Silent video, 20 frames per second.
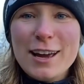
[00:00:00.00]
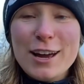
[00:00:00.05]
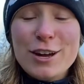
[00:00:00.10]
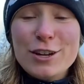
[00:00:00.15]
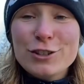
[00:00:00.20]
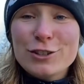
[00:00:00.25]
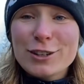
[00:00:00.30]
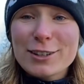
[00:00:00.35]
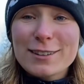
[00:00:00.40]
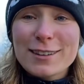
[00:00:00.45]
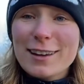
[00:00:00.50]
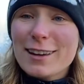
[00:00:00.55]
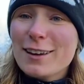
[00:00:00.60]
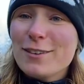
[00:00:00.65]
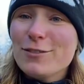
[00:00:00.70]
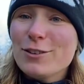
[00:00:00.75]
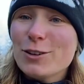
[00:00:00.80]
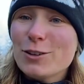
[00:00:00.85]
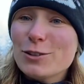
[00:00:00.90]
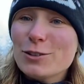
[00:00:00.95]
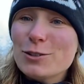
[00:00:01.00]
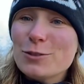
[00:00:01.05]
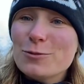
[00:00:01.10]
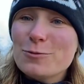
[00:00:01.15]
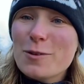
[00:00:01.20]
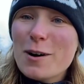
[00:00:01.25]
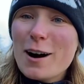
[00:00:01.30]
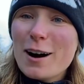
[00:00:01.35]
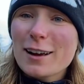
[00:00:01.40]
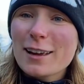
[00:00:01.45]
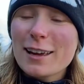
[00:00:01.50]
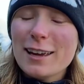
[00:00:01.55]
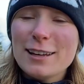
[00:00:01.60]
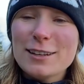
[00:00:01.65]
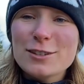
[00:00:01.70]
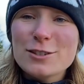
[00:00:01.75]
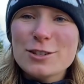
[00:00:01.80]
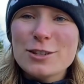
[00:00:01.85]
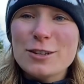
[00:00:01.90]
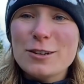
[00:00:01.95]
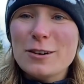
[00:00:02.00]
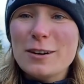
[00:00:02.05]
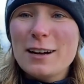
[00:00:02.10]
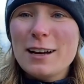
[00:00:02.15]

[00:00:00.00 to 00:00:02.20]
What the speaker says: just like if you're to walk into